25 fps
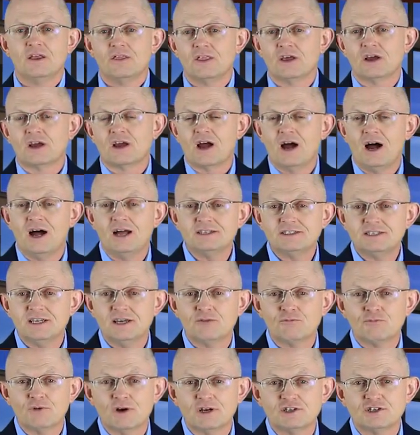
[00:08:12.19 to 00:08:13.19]
The
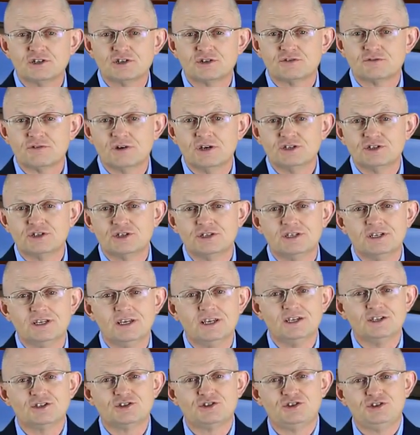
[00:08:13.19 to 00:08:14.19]
content registration
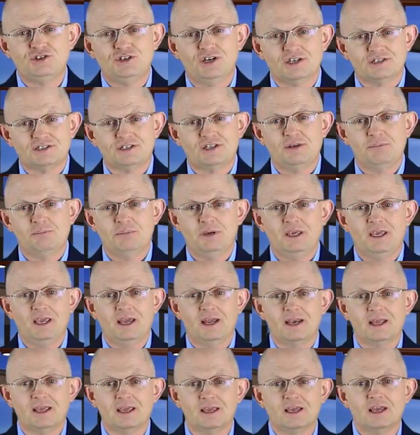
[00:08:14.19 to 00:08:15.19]
is just the
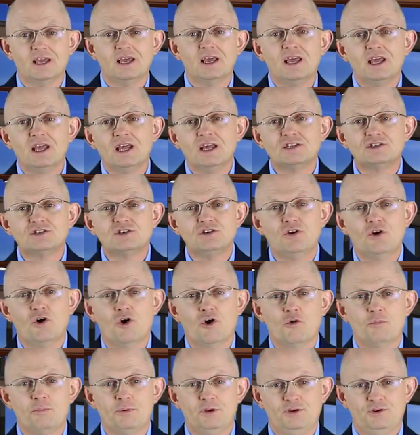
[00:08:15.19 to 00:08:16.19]
beginning. It's an
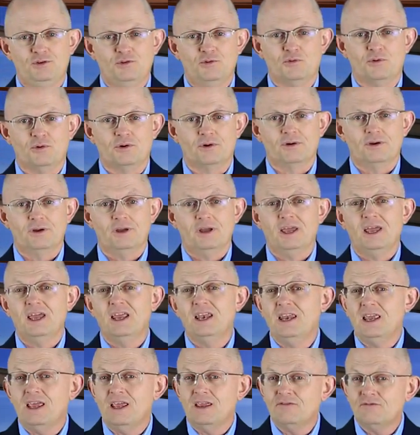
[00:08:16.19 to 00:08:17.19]
open door,
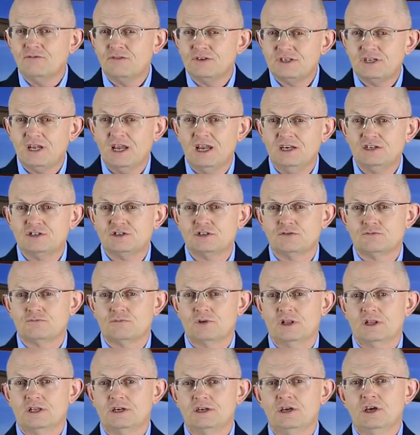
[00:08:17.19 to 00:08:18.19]
an invitation
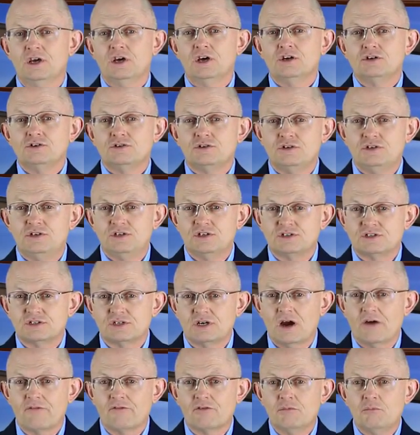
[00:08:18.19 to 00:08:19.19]
really to
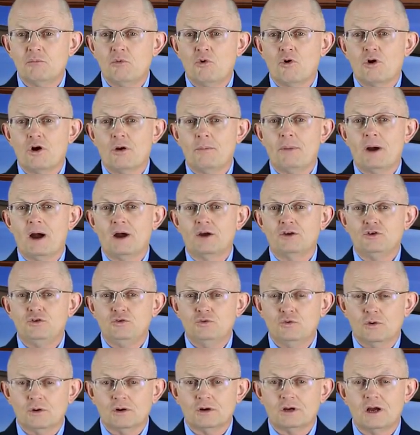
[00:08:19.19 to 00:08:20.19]
discover more about
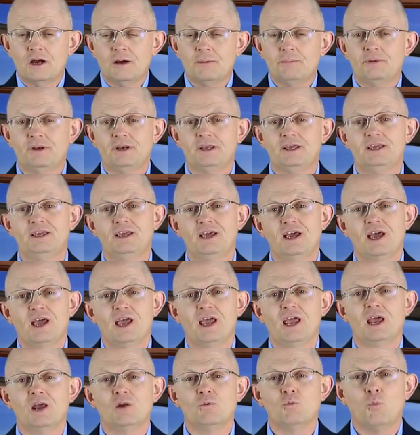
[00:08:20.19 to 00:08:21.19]
your company
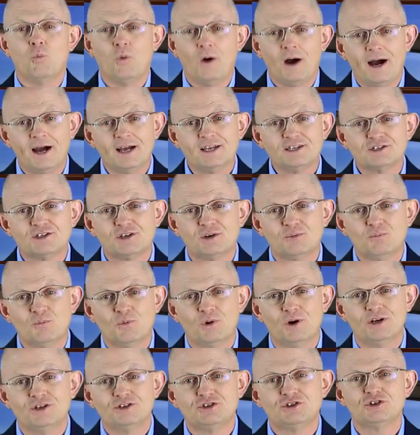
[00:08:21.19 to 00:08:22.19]
and why
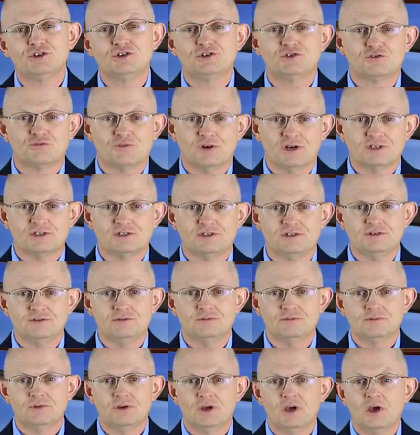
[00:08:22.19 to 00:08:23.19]
someone should trust
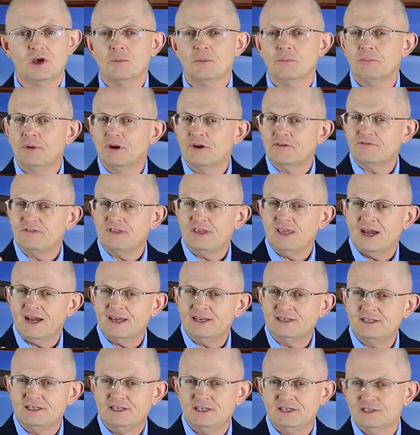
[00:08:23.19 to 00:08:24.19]
you. But if the
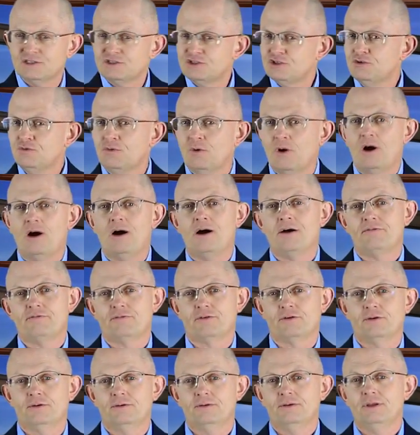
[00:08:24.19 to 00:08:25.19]
ideas you
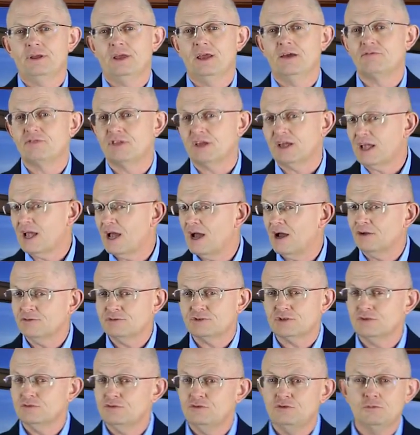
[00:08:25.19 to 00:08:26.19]
offer, if the
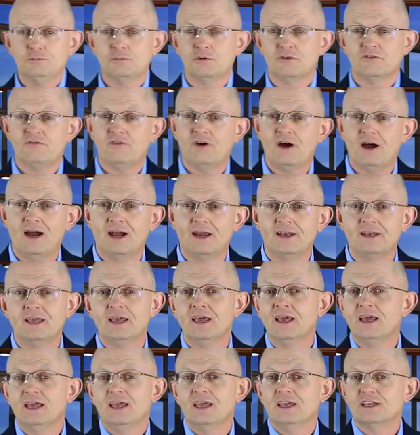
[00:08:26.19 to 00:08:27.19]
counsel you provide
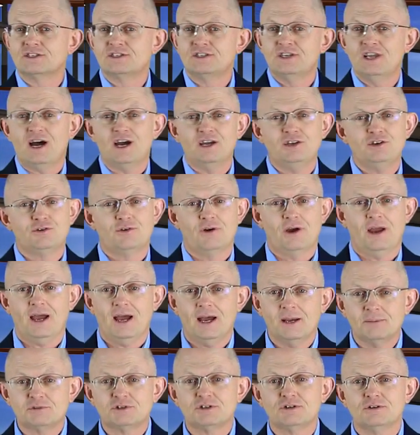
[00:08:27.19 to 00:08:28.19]
is not your
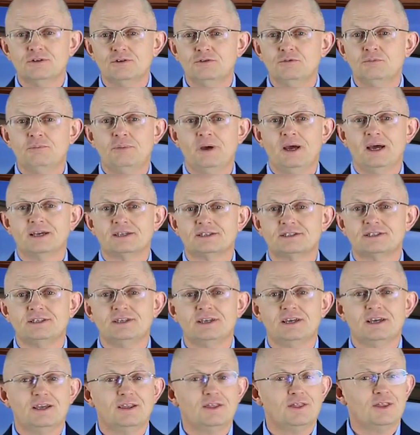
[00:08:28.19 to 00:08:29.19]
absolute best,
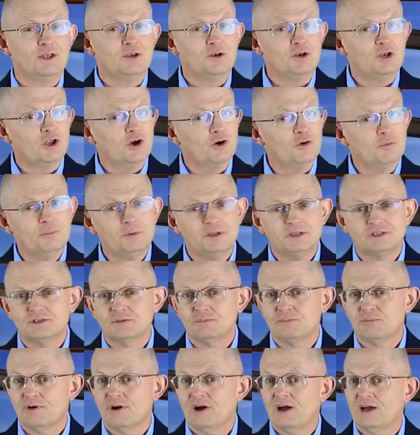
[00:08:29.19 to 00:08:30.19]
then don't be
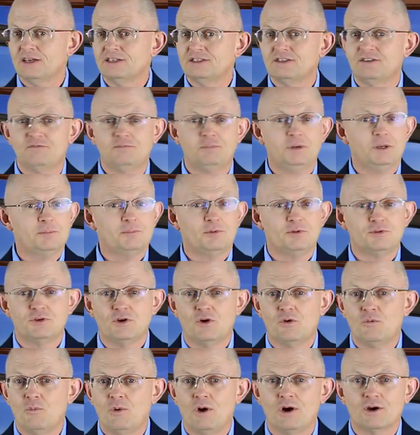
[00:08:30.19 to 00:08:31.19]
surprised if people
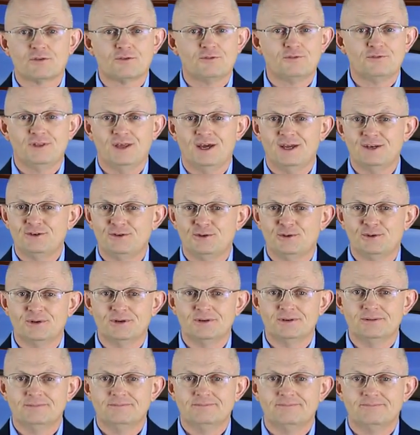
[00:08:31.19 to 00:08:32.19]
don't walk through that
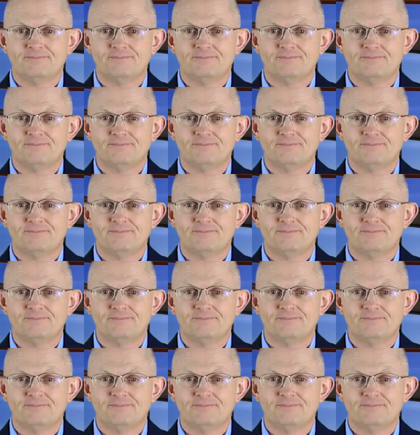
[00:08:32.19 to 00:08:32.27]
door.